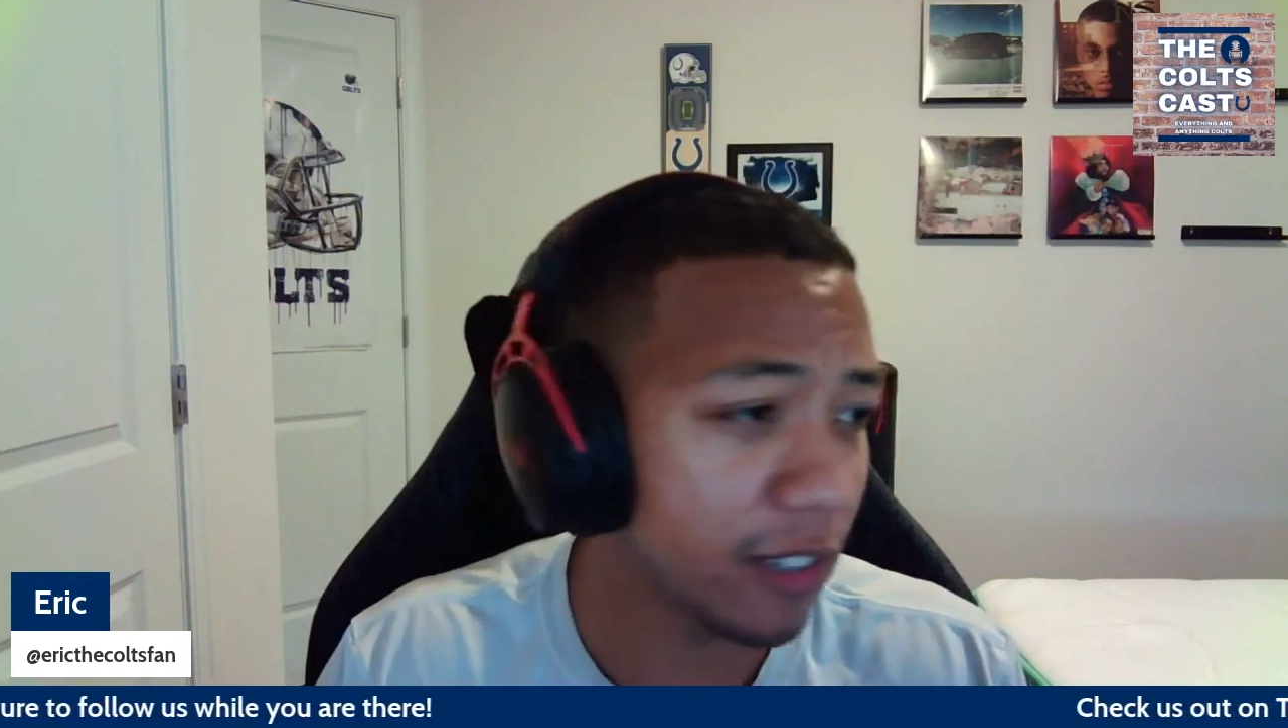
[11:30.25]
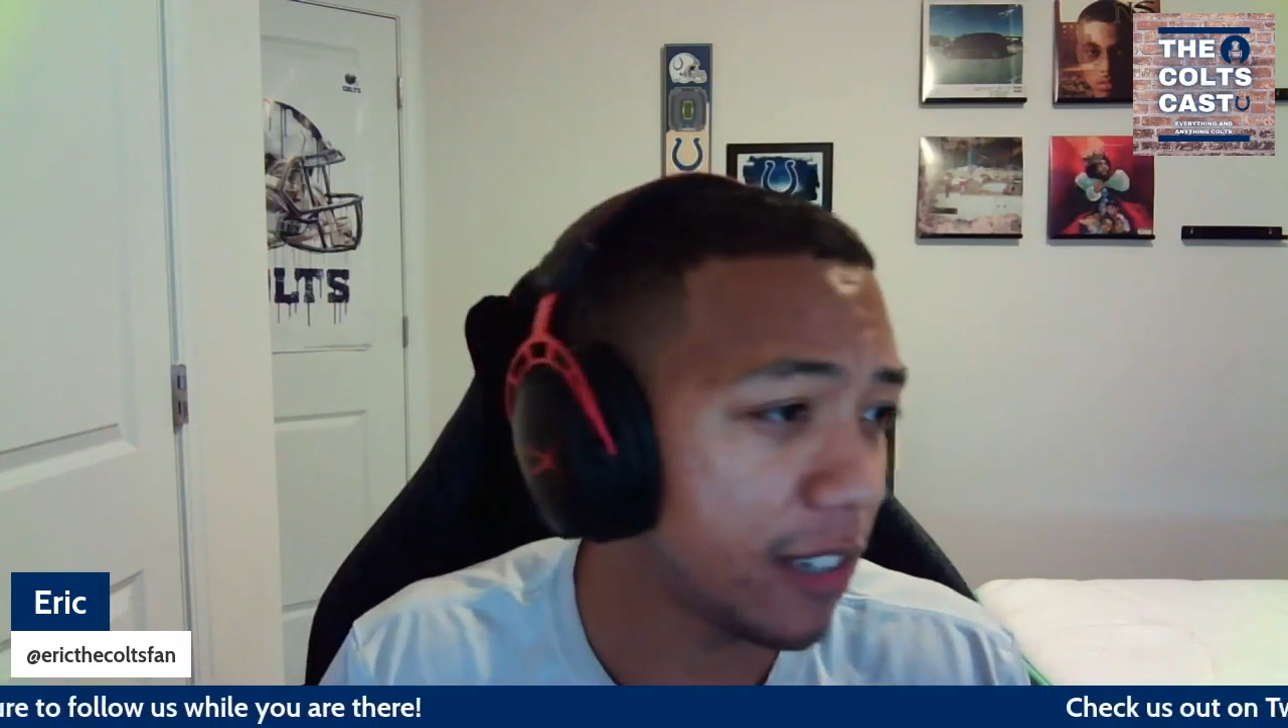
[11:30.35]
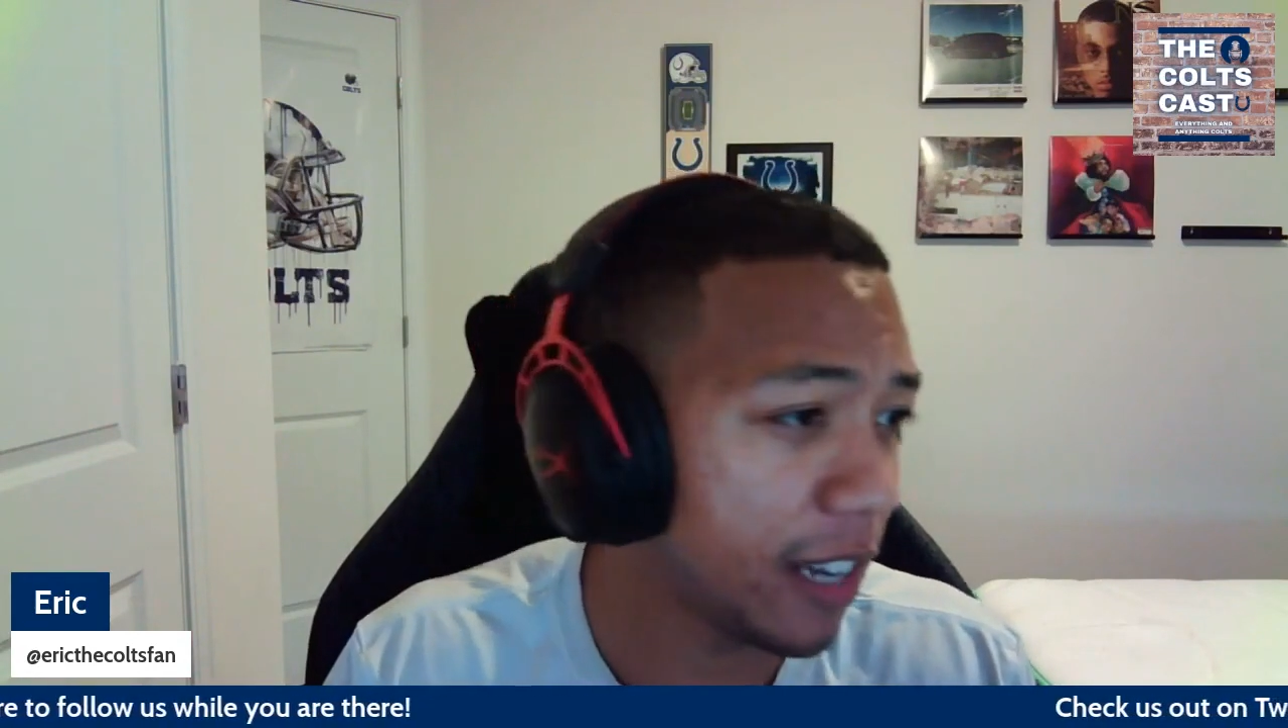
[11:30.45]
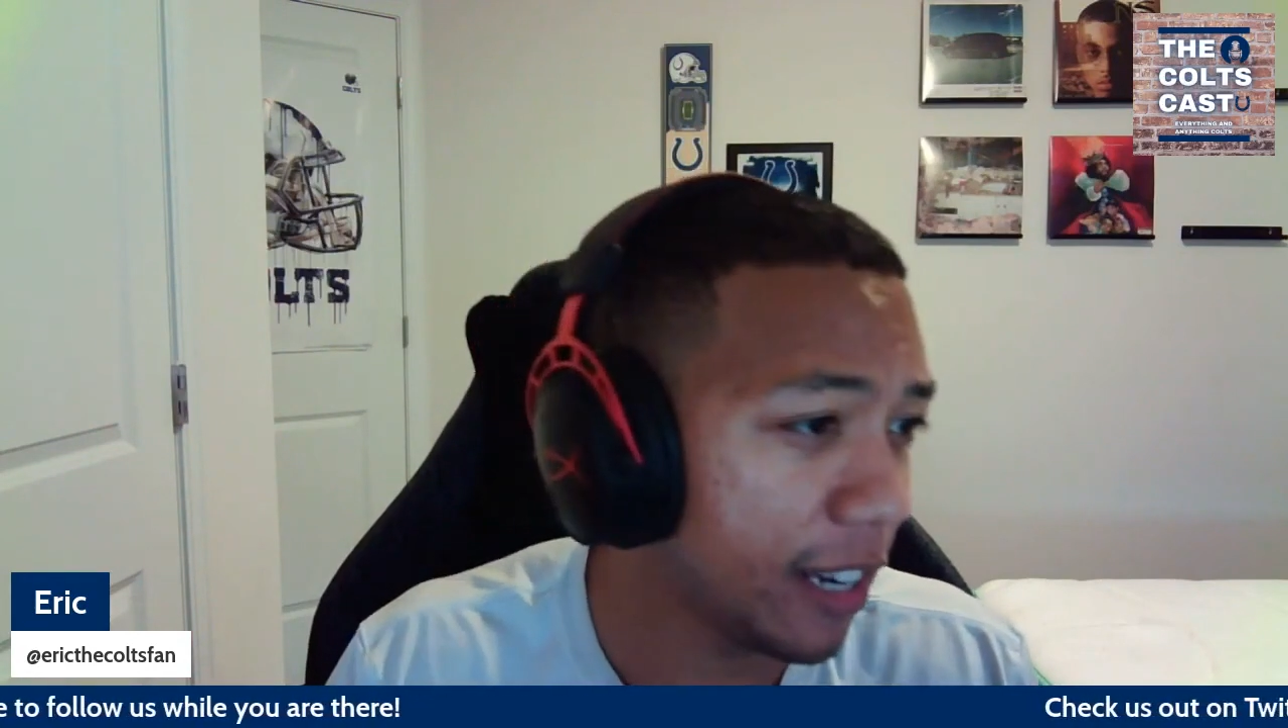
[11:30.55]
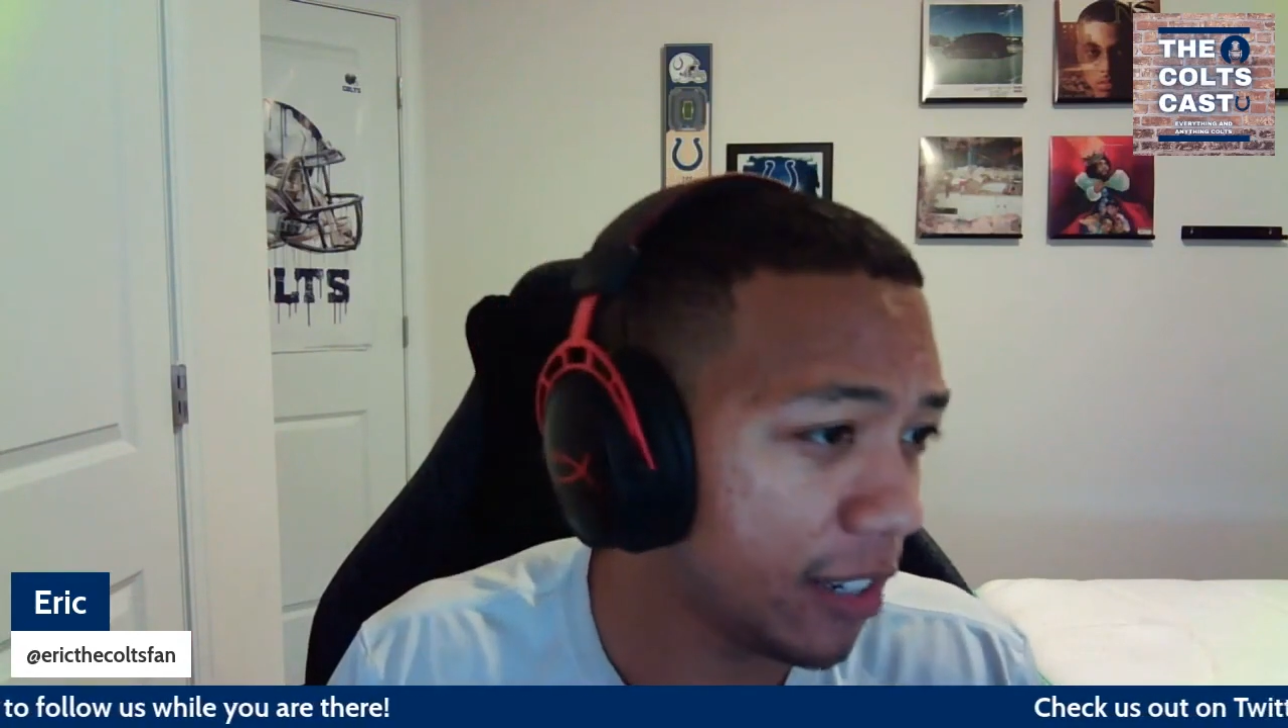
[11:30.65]

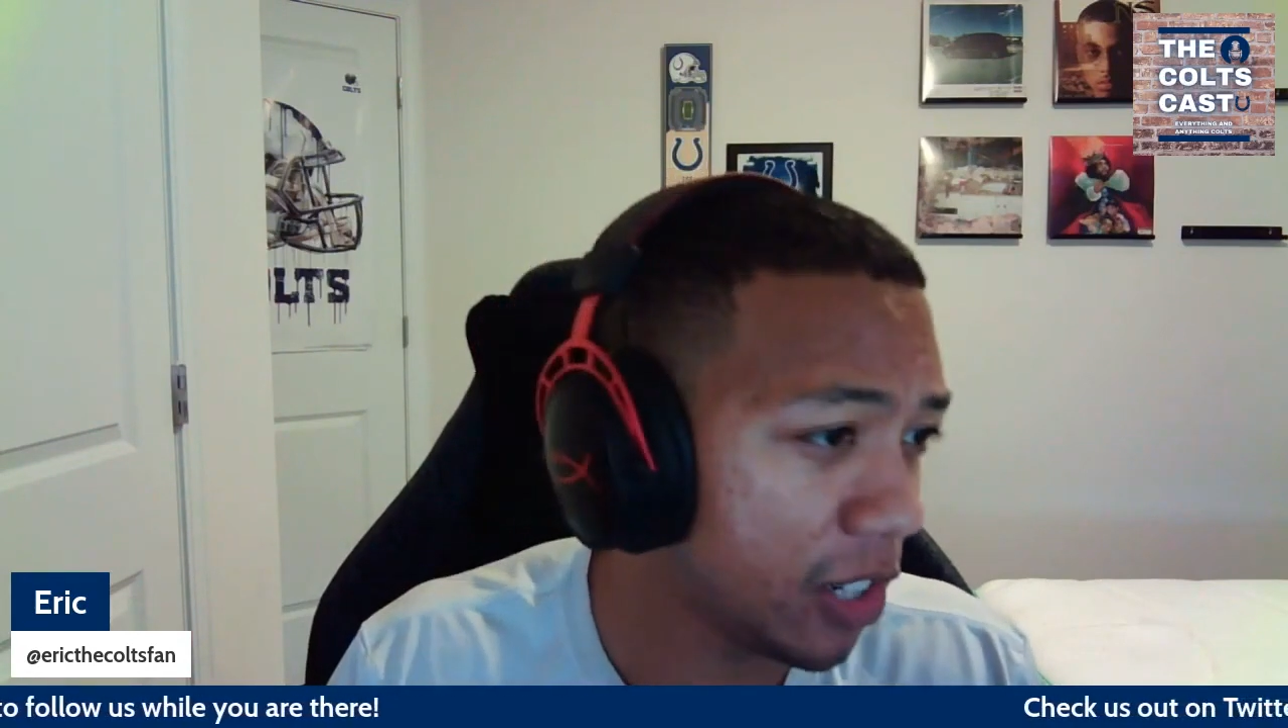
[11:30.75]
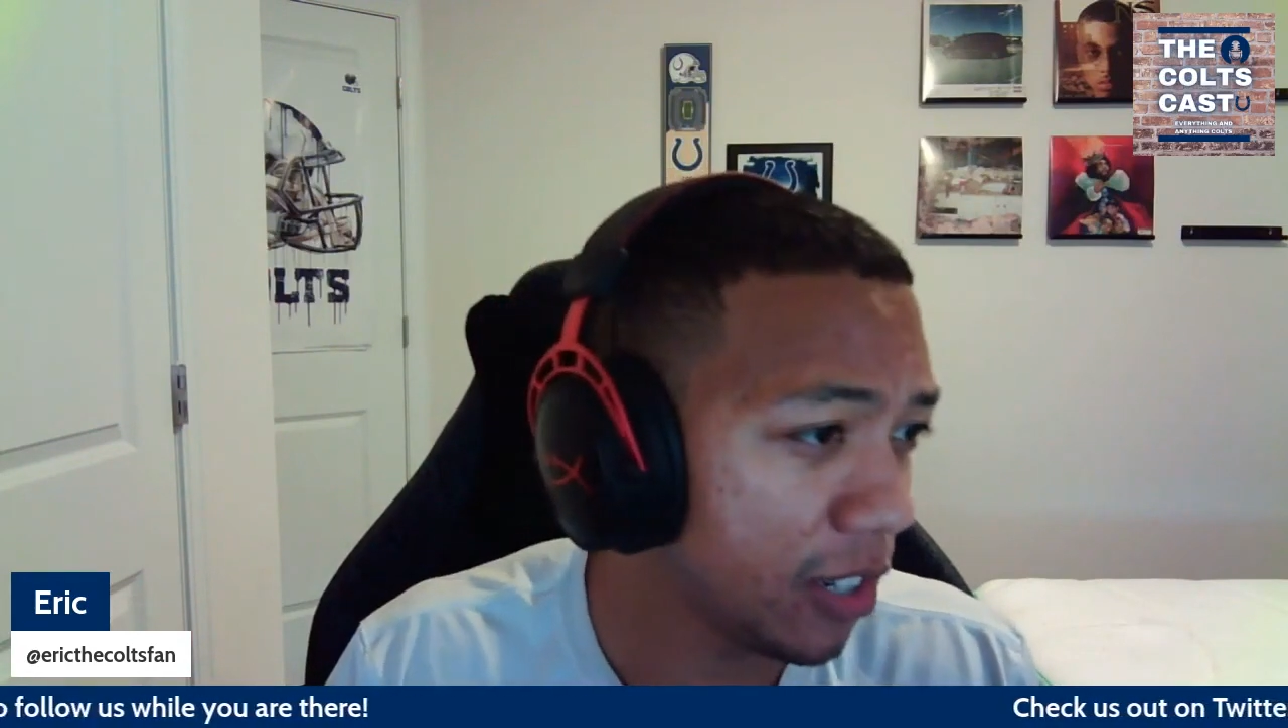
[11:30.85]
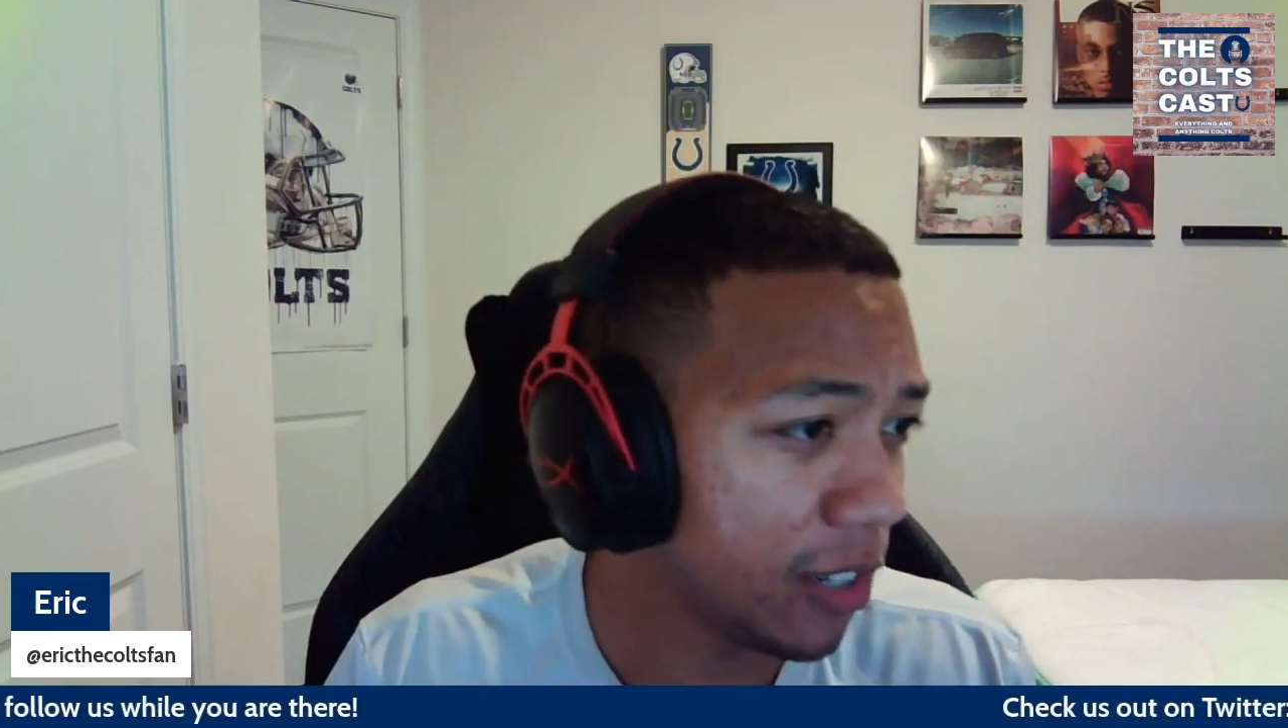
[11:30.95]
stage